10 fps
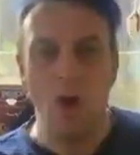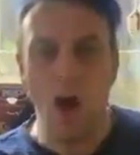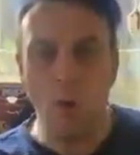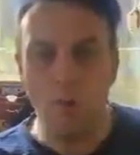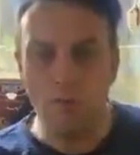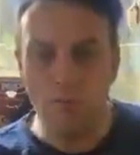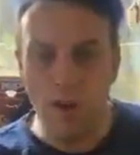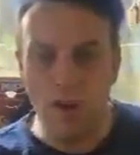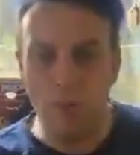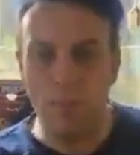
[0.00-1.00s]
I want
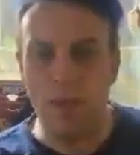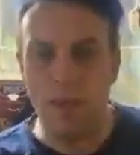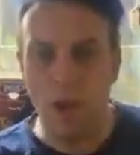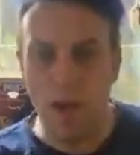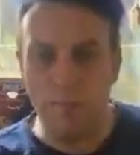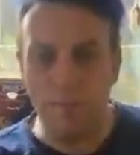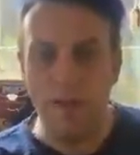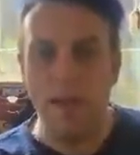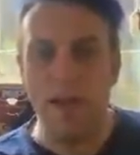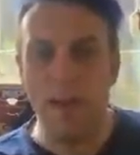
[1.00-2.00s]
freedom in life
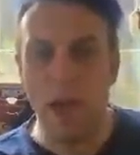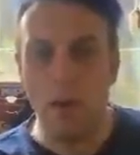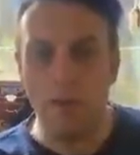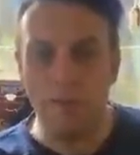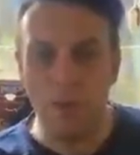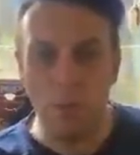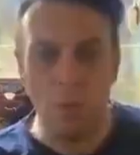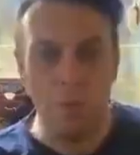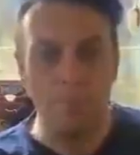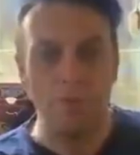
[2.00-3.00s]
and how I
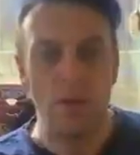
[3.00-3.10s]
feel.